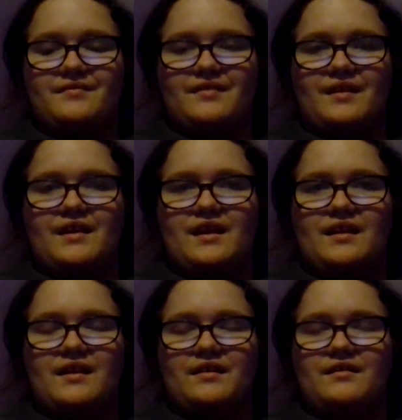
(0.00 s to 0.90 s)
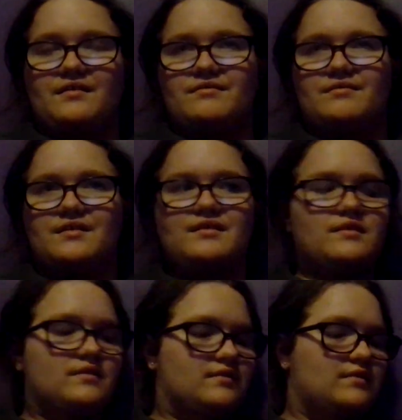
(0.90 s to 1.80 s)
getting,
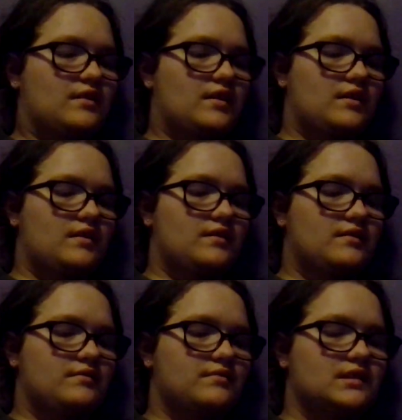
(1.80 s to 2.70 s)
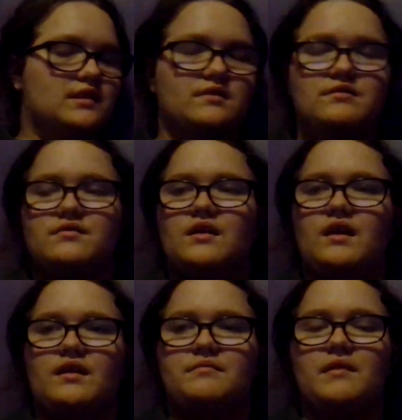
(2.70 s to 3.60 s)
my
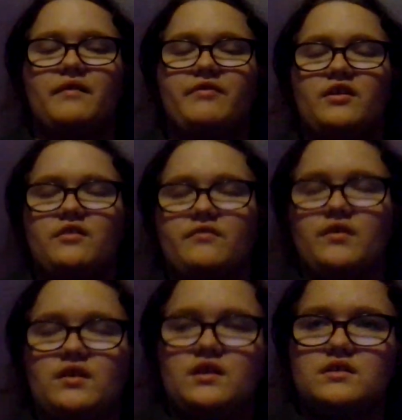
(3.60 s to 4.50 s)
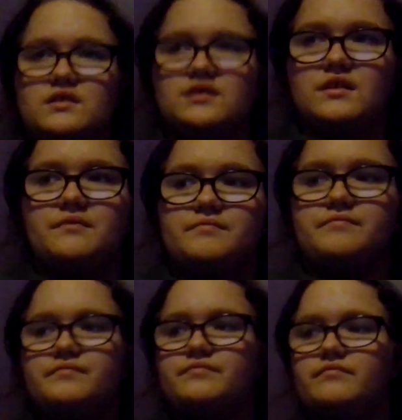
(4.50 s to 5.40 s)
feet are falling asleep.
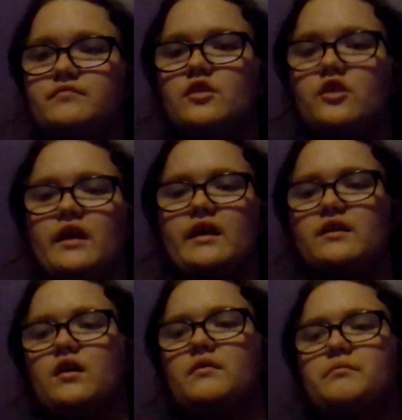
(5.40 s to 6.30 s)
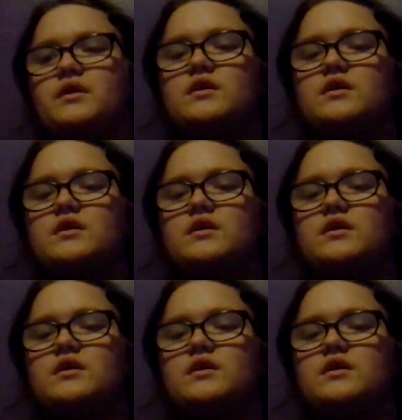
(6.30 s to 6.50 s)
They're getting numb.